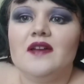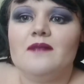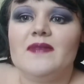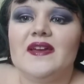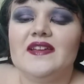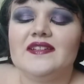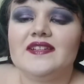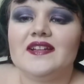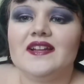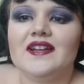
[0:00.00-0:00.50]

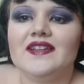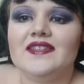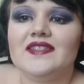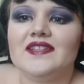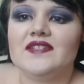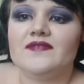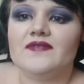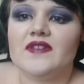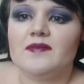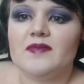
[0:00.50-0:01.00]
basically
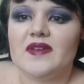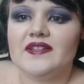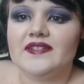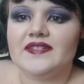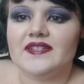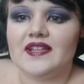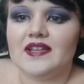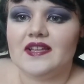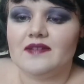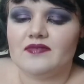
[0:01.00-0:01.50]
this female
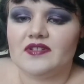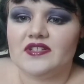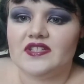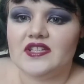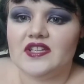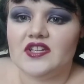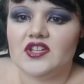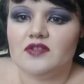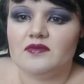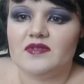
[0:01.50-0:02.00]

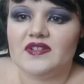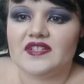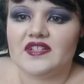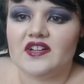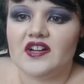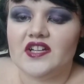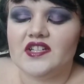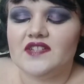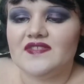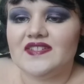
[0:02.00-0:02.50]
celebrity who is
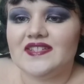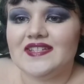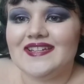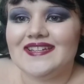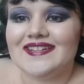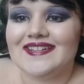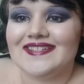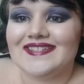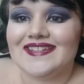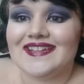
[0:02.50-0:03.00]
kind of seen as